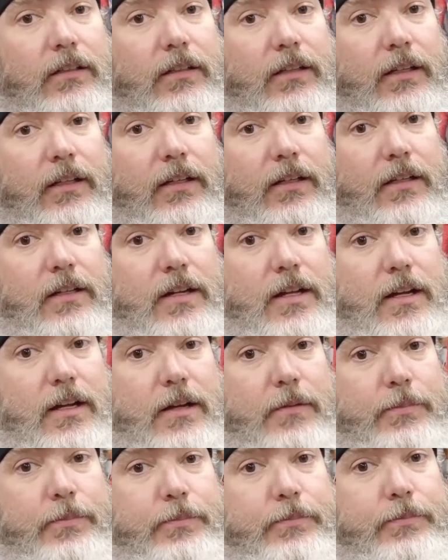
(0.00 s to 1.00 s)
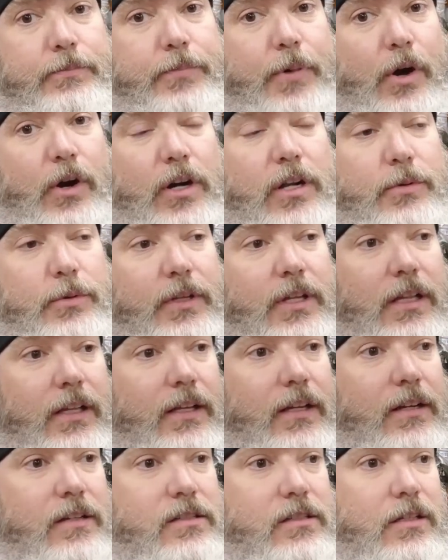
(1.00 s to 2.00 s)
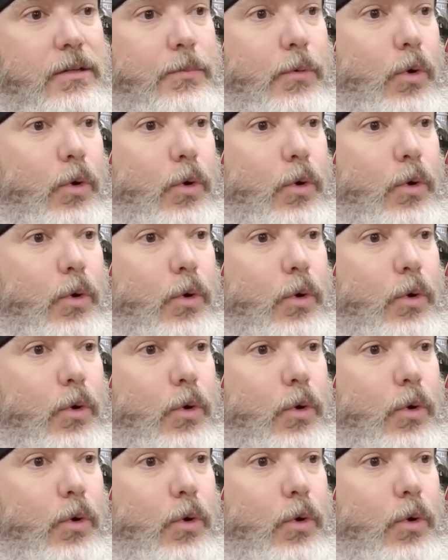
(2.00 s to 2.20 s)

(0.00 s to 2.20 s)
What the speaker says: and party with Cletus and the